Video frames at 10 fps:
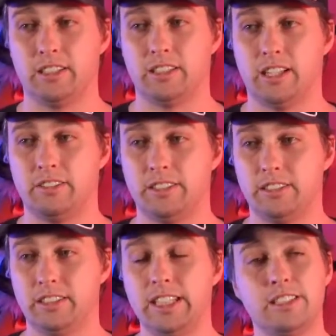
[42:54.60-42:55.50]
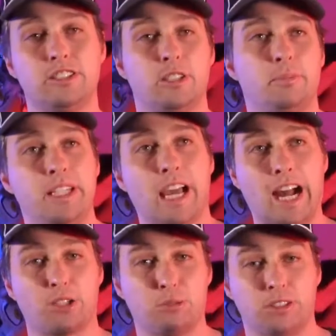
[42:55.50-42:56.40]
there needs to be
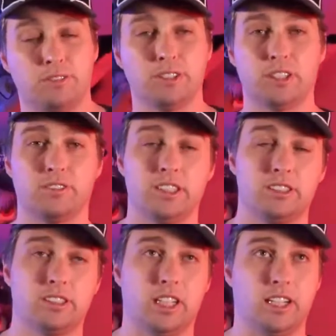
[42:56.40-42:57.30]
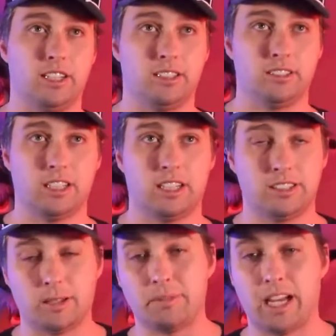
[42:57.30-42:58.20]
actual civil servants and
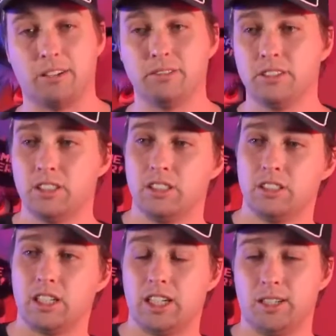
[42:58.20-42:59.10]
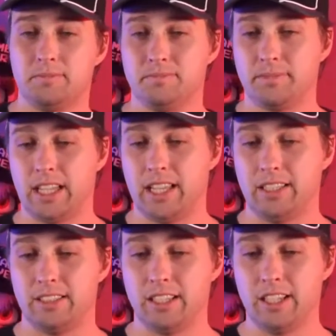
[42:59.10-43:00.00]
step down
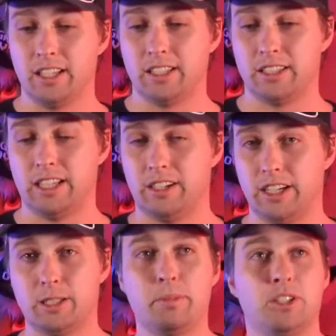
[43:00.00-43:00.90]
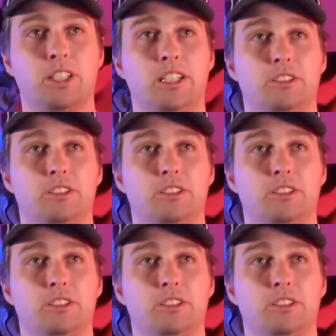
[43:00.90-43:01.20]
and their inability